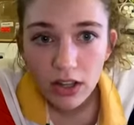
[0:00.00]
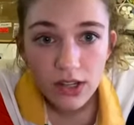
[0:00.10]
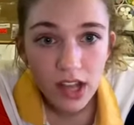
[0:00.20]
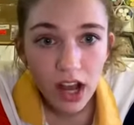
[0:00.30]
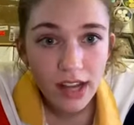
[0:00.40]
Looks
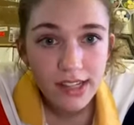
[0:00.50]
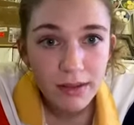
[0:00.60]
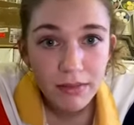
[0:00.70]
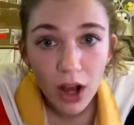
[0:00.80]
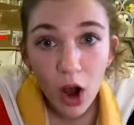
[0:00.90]

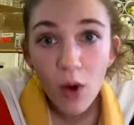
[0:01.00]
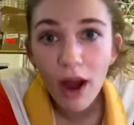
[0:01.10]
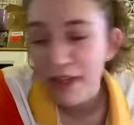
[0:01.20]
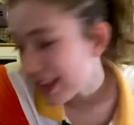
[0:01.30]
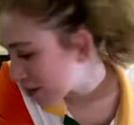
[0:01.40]
awesome. Oh, I
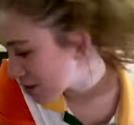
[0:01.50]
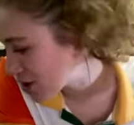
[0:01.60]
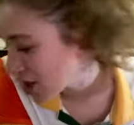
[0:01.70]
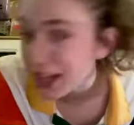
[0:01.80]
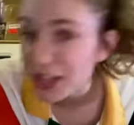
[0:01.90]
think that was
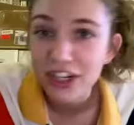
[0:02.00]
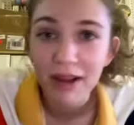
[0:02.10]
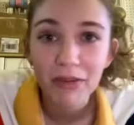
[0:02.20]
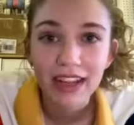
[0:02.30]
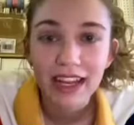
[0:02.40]
John
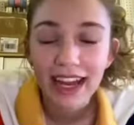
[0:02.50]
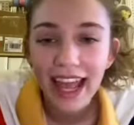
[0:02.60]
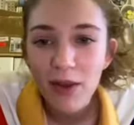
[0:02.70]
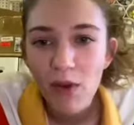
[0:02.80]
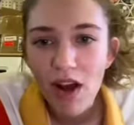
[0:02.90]
Chamberlain.
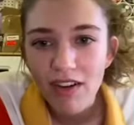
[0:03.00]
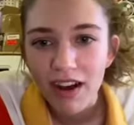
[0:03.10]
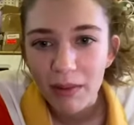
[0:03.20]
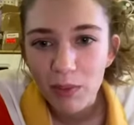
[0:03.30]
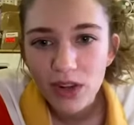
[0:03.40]
Hey, welcome.
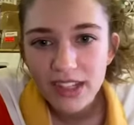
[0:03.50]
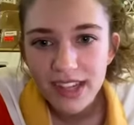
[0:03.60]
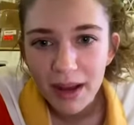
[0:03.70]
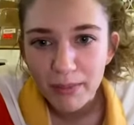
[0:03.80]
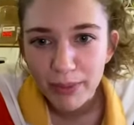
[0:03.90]
What's
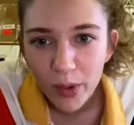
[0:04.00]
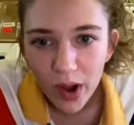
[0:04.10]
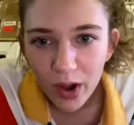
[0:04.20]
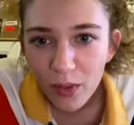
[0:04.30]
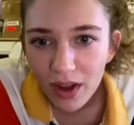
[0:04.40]
up, bro?
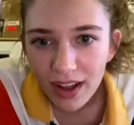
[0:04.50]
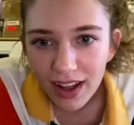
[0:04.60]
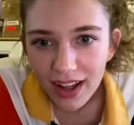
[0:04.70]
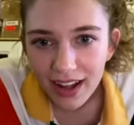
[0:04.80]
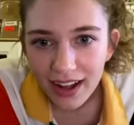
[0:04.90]

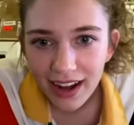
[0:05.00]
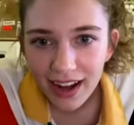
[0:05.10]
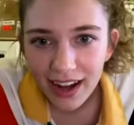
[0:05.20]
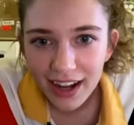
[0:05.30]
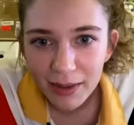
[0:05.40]

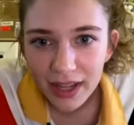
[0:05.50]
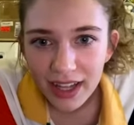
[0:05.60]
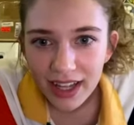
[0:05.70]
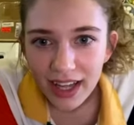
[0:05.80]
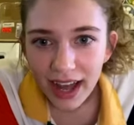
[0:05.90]
Um,
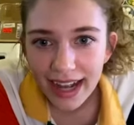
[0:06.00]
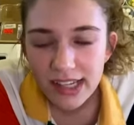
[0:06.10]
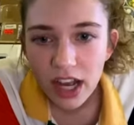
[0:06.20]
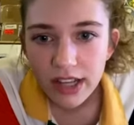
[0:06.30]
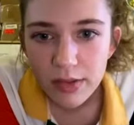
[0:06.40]
I
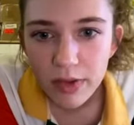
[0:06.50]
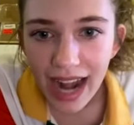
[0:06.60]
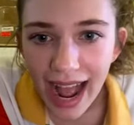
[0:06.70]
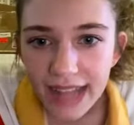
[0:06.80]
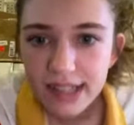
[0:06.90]
saw someone
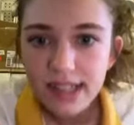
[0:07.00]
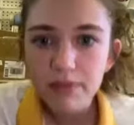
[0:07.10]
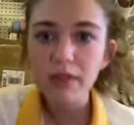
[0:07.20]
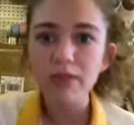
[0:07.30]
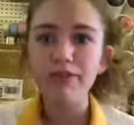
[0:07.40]
ask
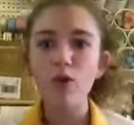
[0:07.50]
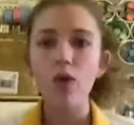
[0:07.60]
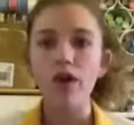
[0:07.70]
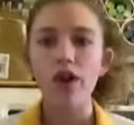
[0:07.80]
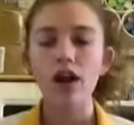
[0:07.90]
something
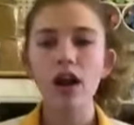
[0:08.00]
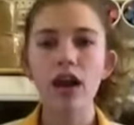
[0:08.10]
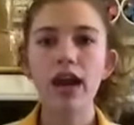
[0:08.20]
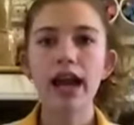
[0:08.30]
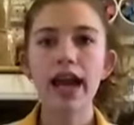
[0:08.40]
before
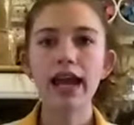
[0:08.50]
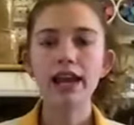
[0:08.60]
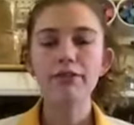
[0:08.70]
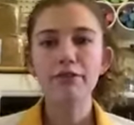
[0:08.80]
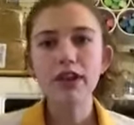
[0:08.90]
and I
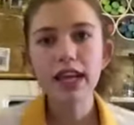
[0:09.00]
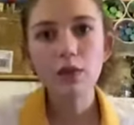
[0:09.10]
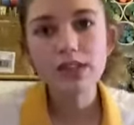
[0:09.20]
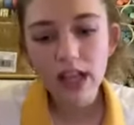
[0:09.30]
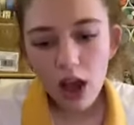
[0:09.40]
freaking
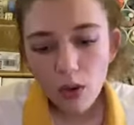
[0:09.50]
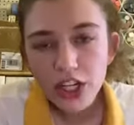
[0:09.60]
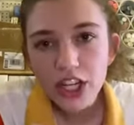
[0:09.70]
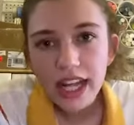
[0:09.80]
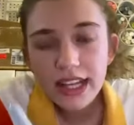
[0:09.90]
was like, oh, I
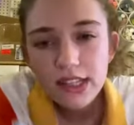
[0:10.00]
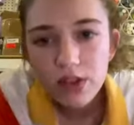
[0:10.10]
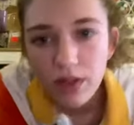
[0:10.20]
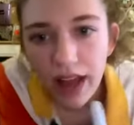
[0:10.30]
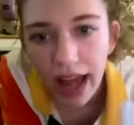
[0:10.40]
should answer
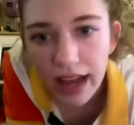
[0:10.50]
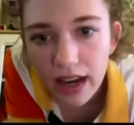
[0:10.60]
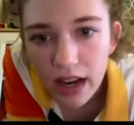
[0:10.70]
that.